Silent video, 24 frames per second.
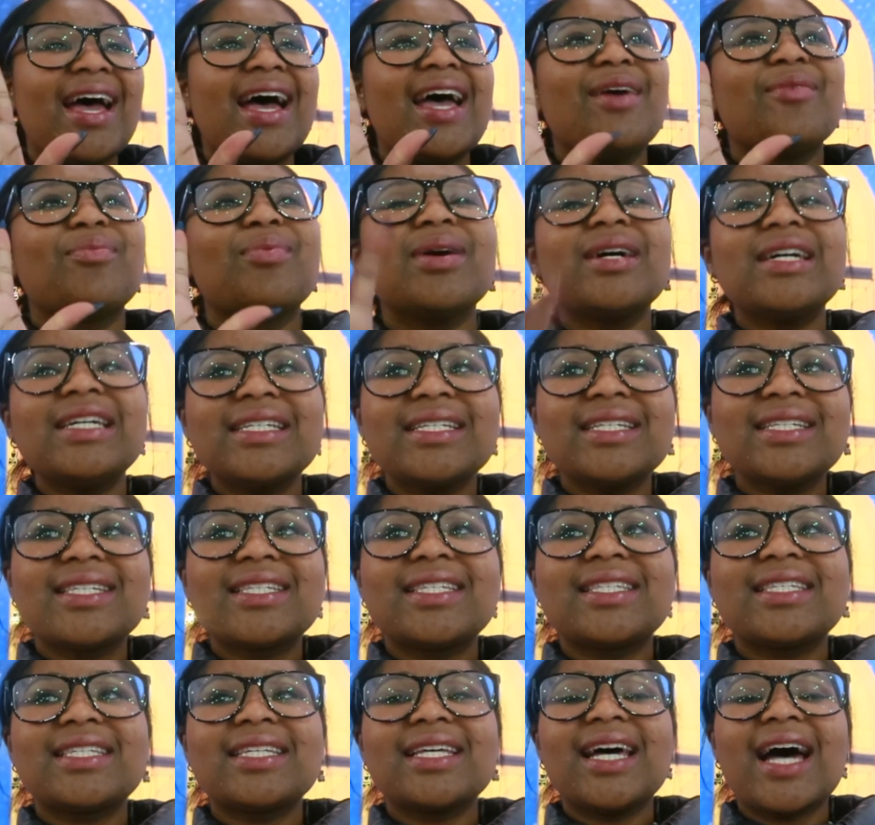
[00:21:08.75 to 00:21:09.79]
It was
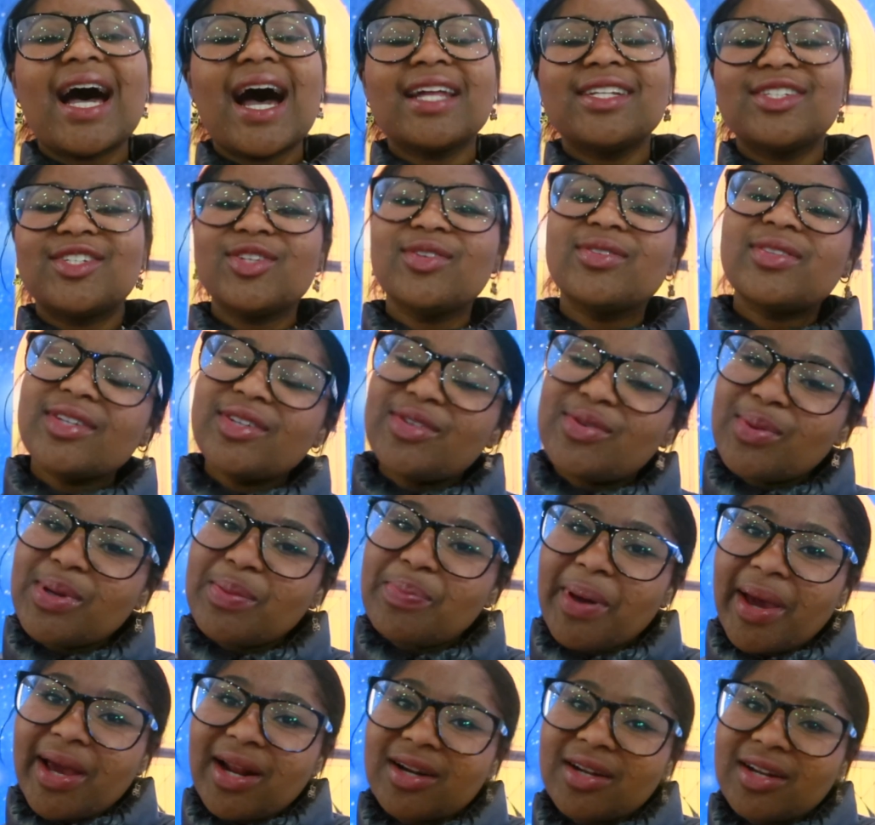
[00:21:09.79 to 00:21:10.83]
I do think we
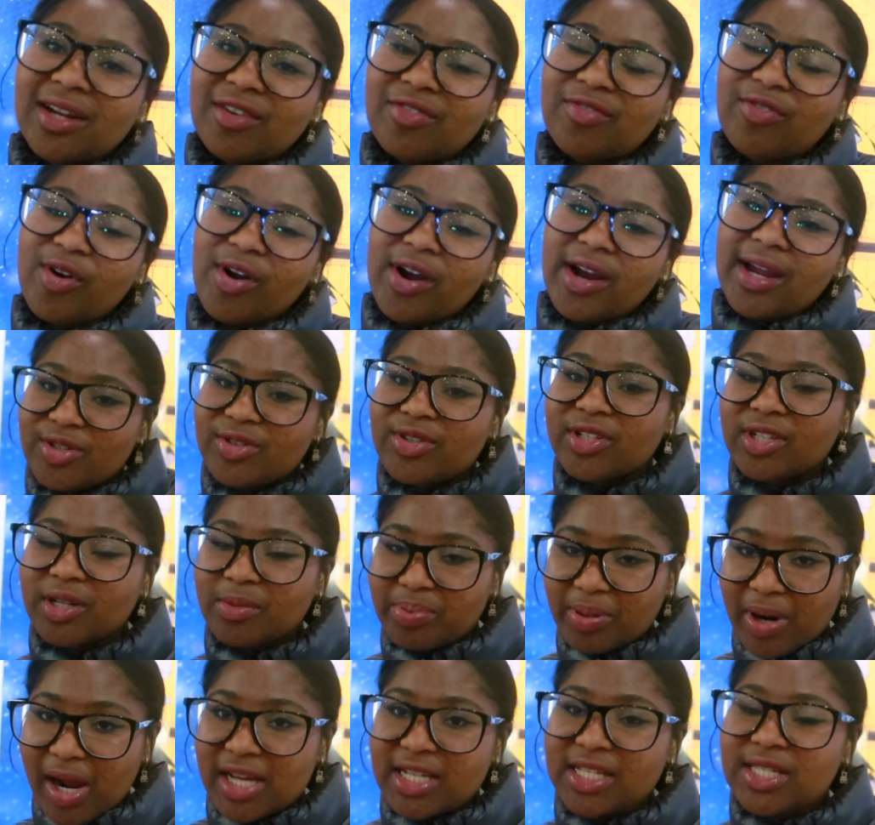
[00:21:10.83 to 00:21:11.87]
paid enough for it. You think the
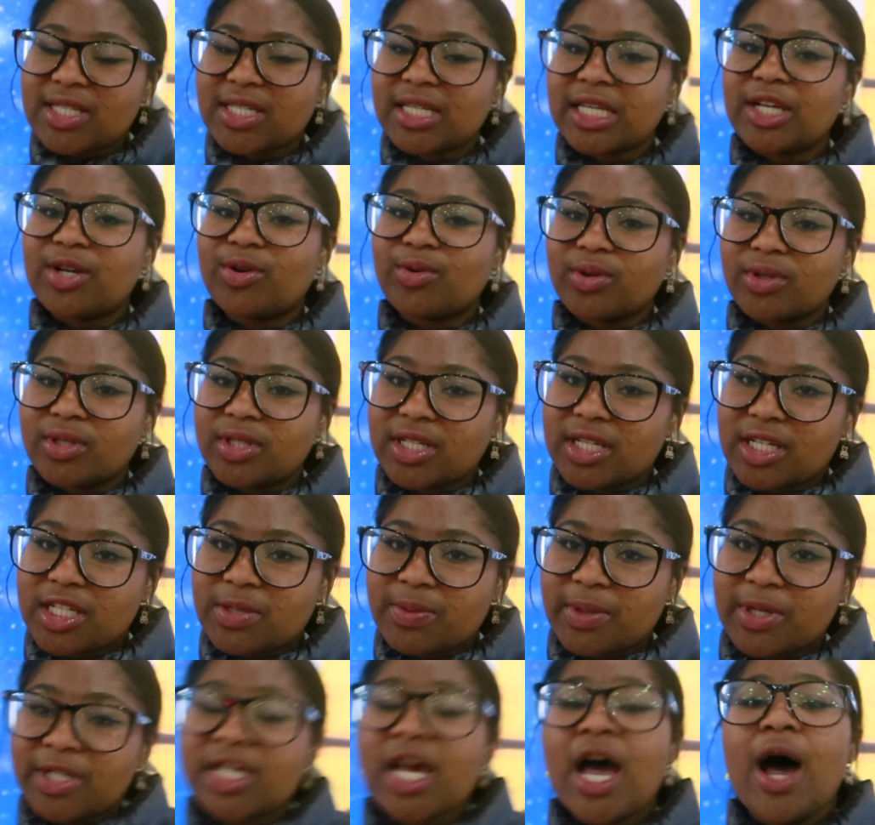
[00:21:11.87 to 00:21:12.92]
price equaled the
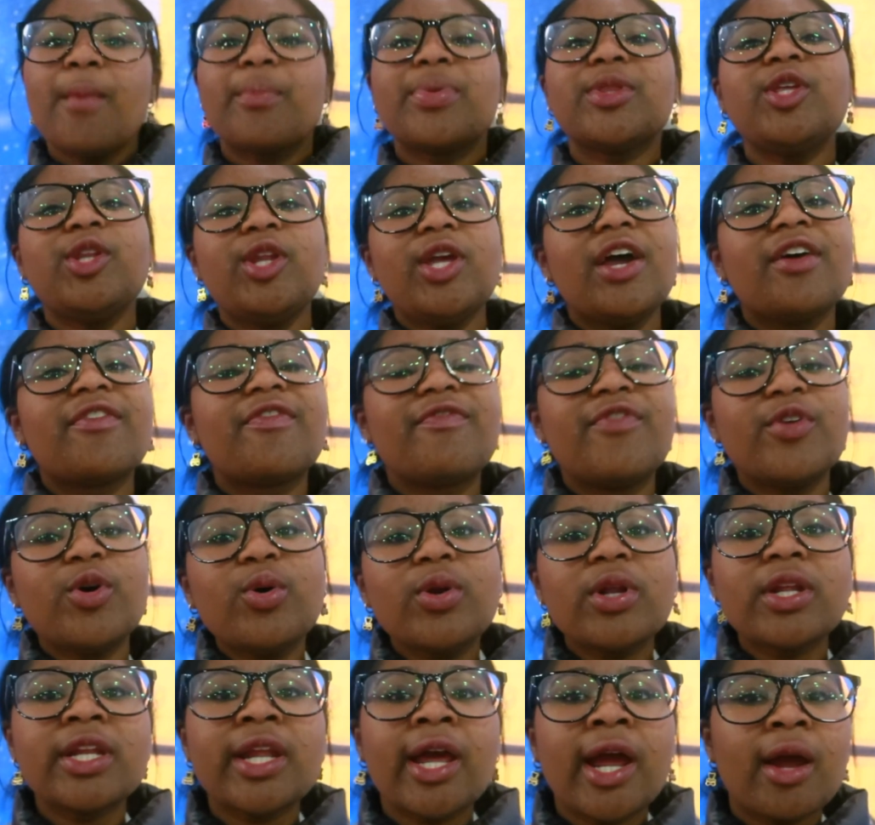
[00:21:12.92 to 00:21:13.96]
experience? But then uh, you have uh,
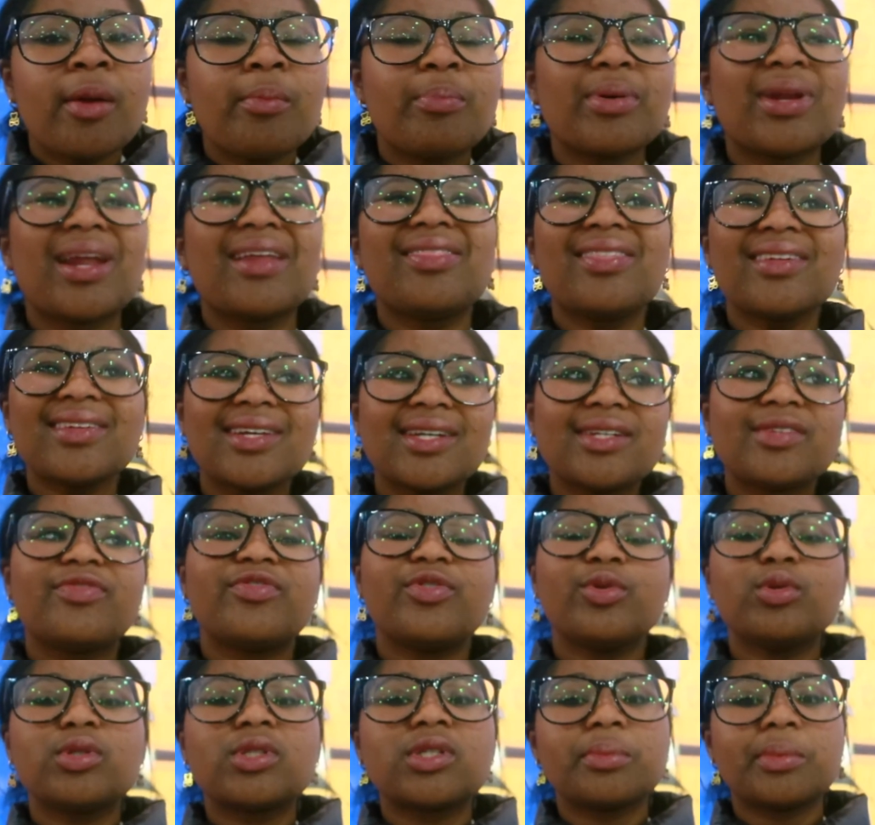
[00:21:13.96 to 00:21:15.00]
food in there. But I think it
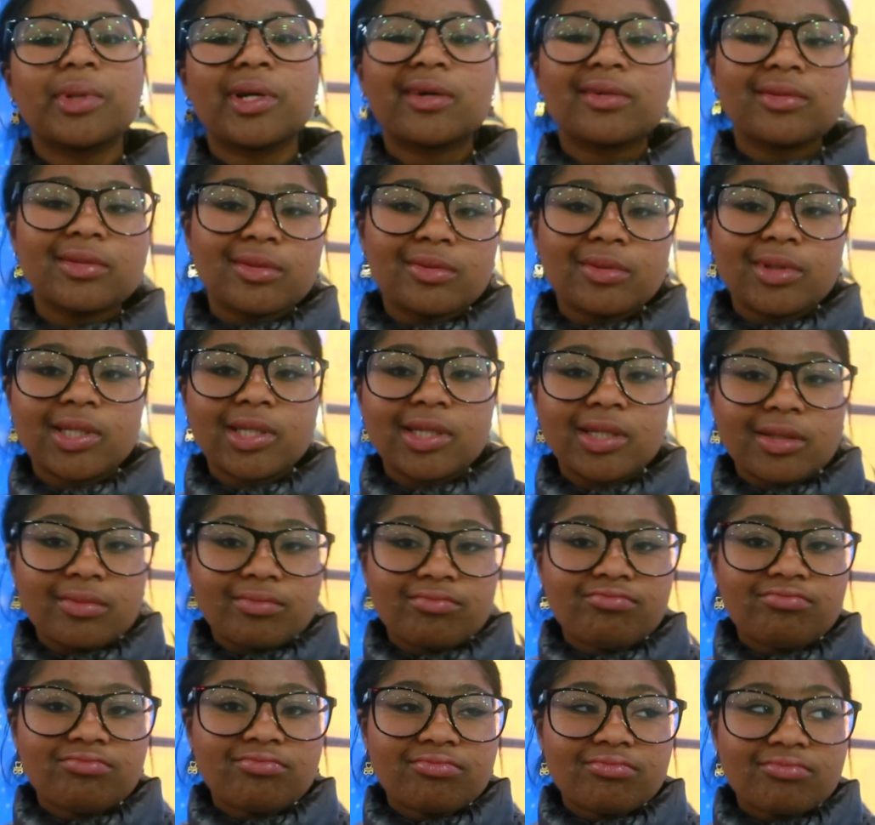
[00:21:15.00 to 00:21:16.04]
food should be sure.
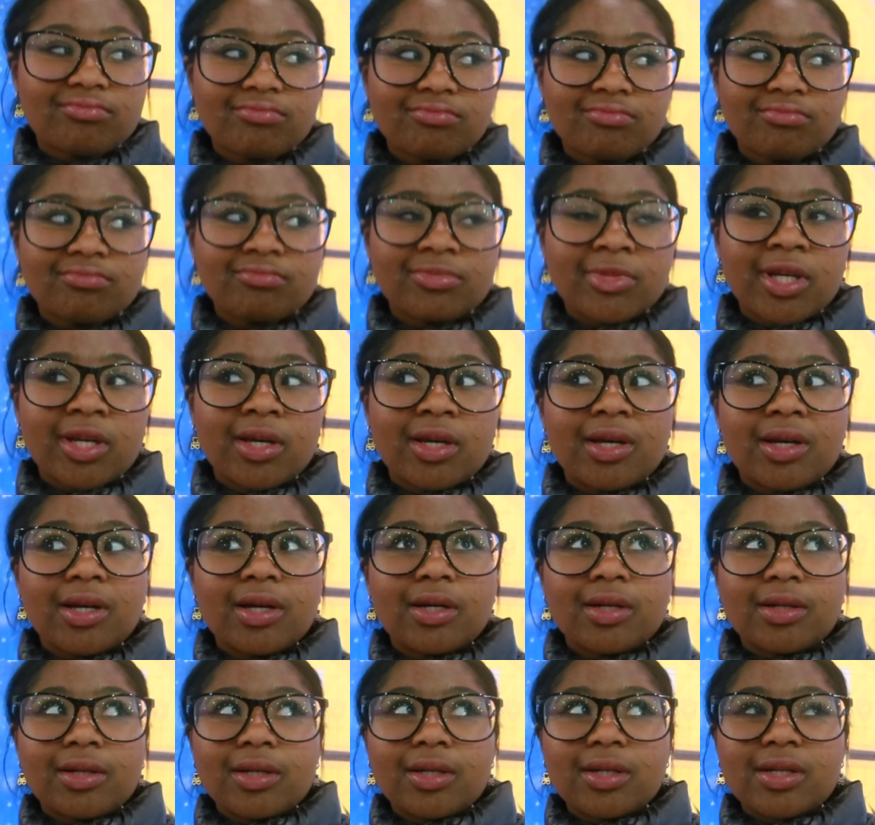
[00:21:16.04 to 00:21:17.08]
Yeah, because we
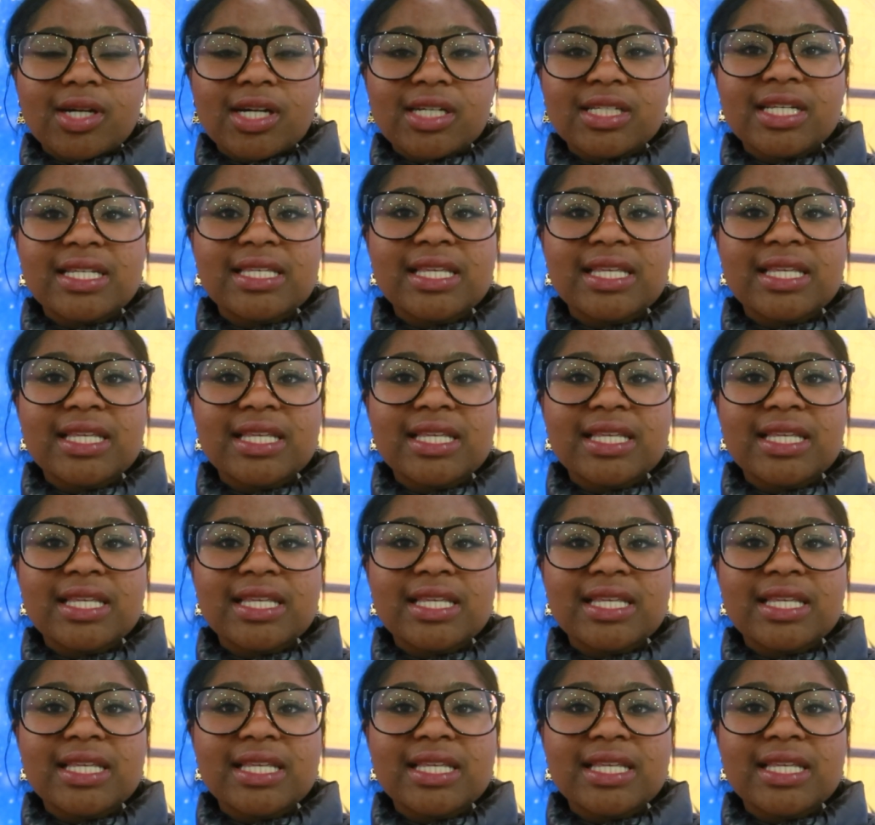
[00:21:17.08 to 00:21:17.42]
paid Cause what?